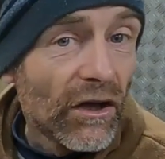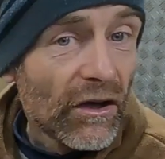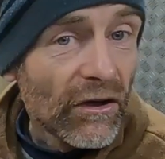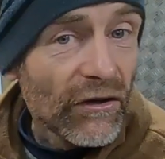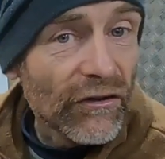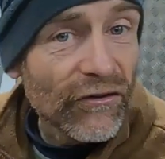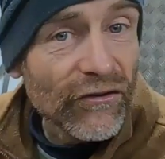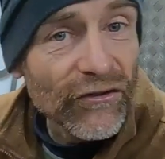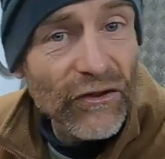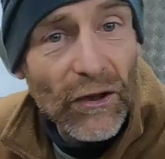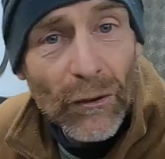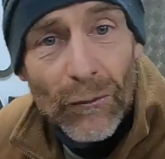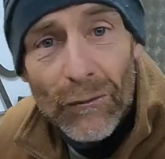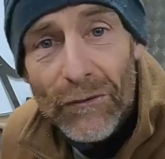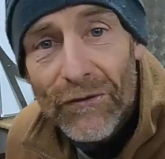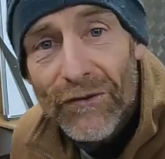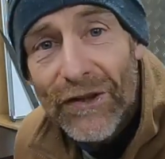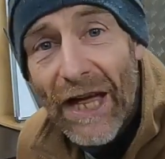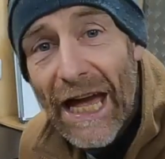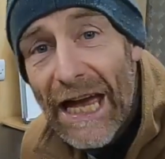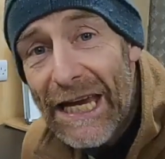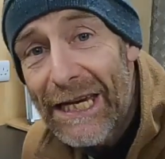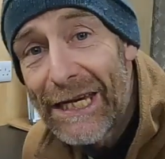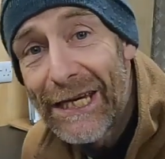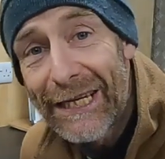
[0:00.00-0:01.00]
So
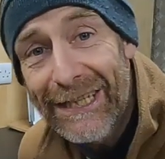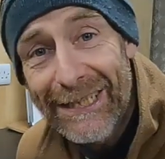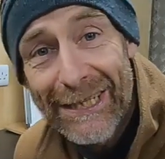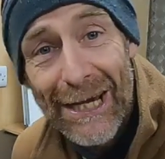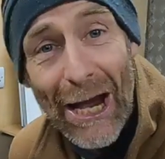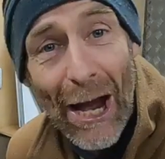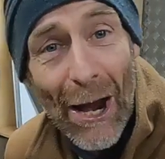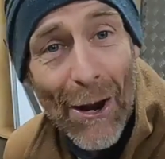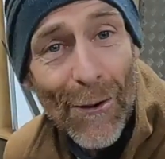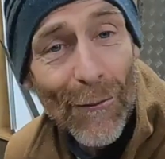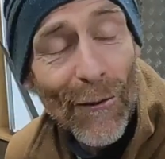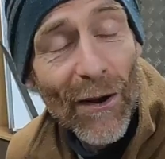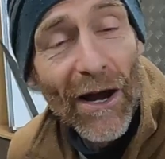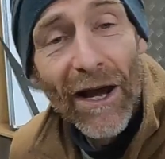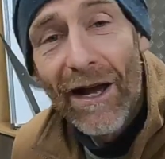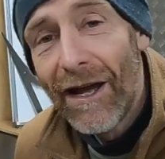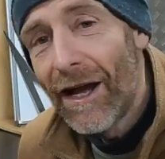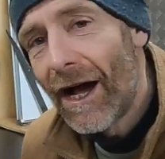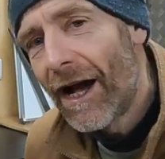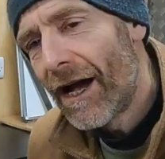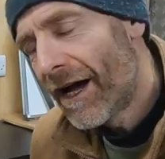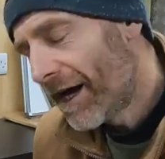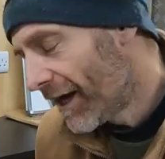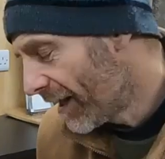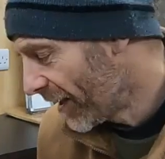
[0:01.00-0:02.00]
there you go.
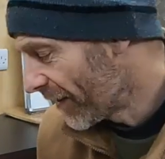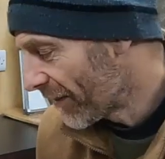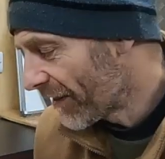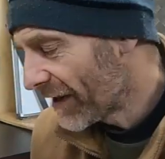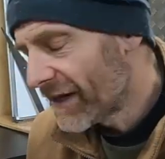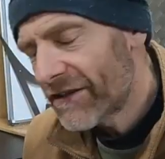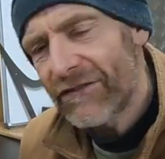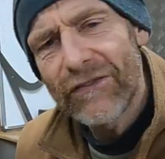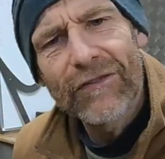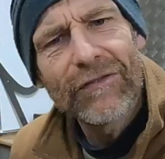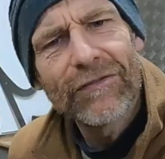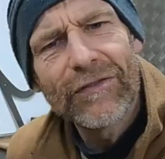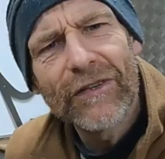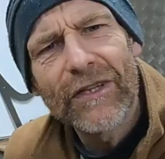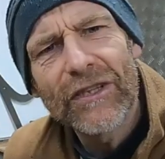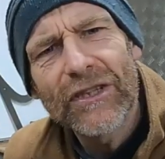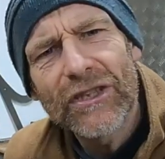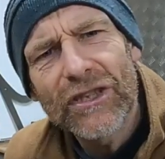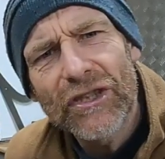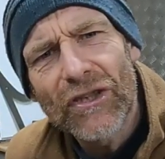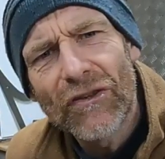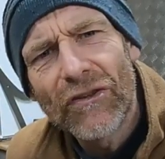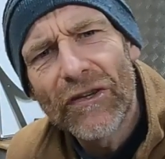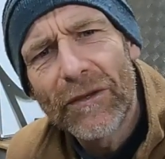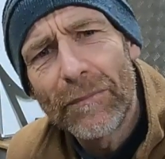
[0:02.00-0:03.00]
There's the first
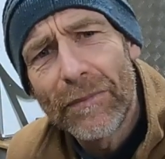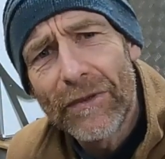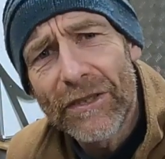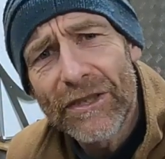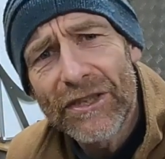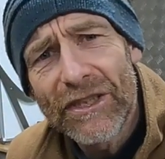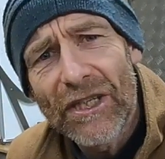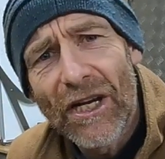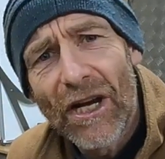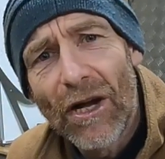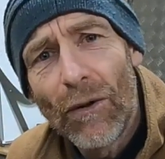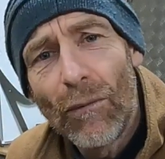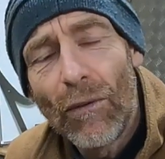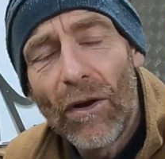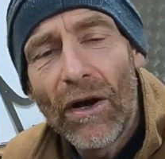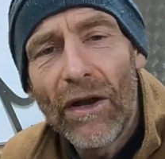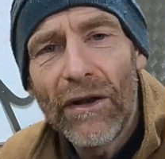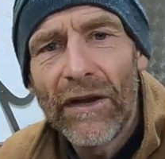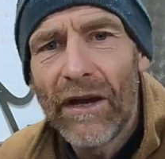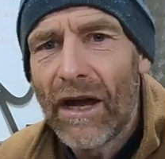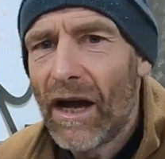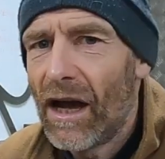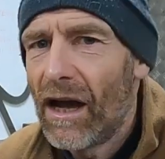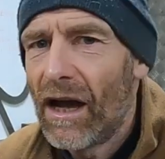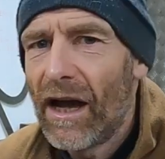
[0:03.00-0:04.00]
storybook style
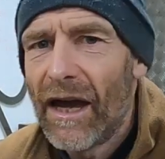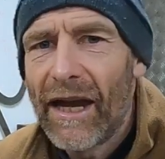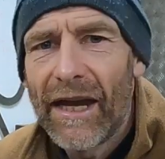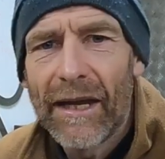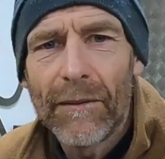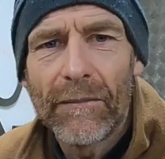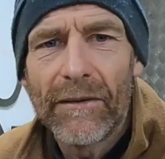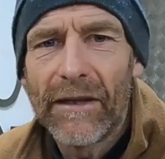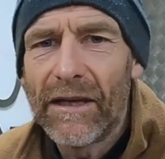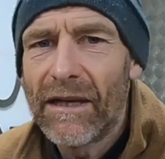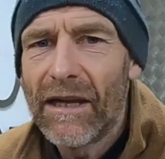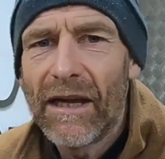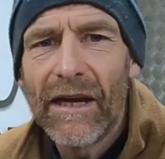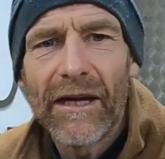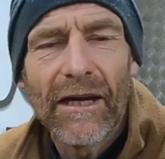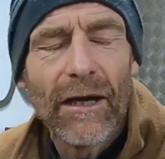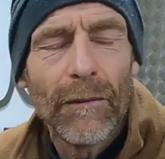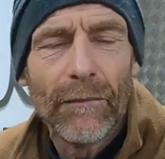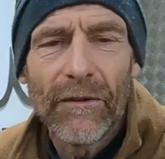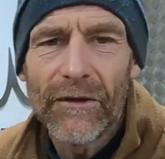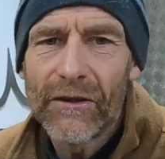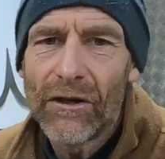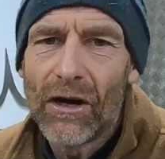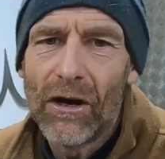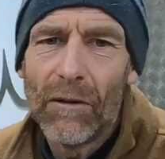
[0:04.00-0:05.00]
one. Hit me, light up
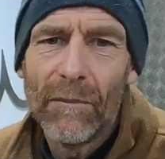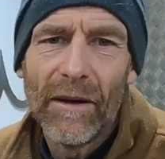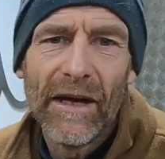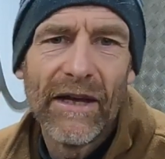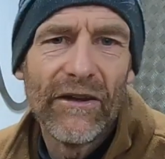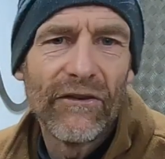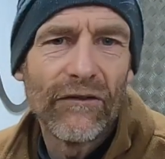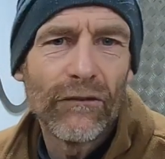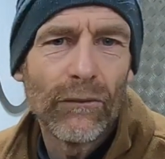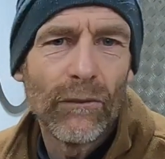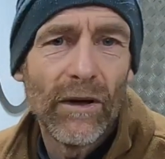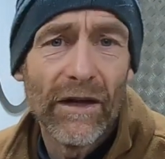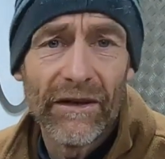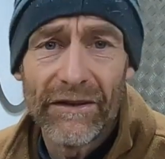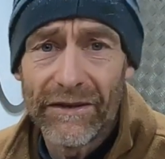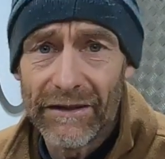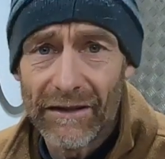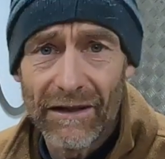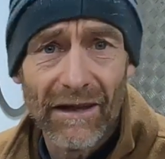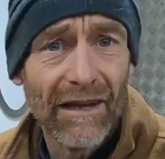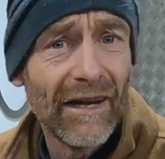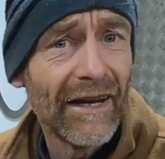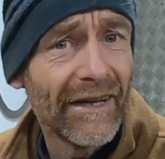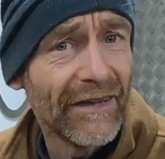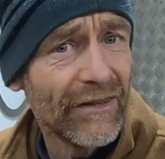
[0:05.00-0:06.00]
the comments whether you
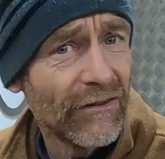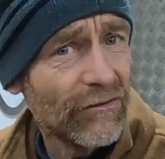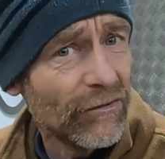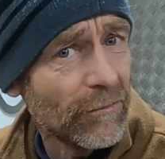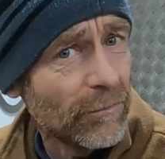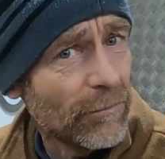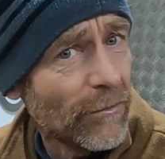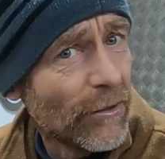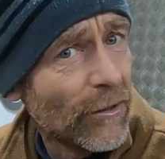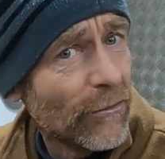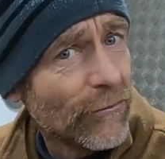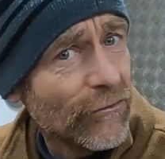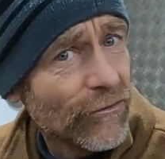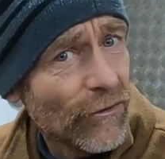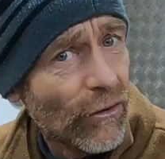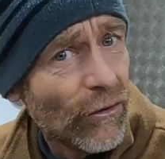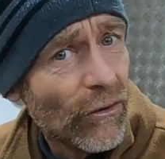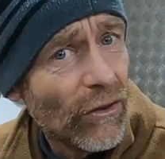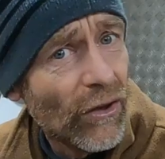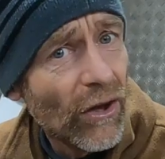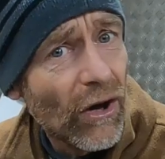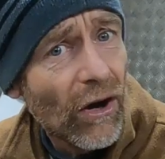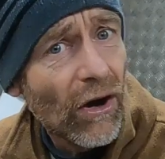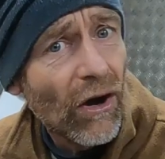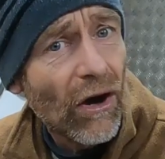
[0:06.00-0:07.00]
like this approach or
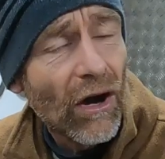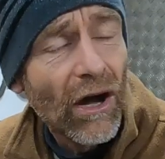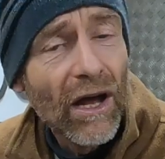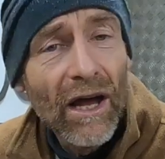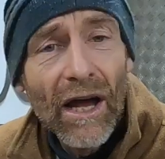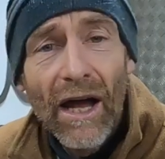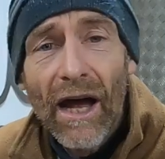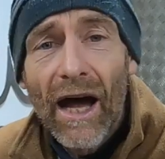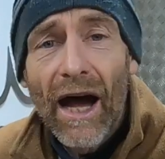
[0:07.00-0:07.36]
not.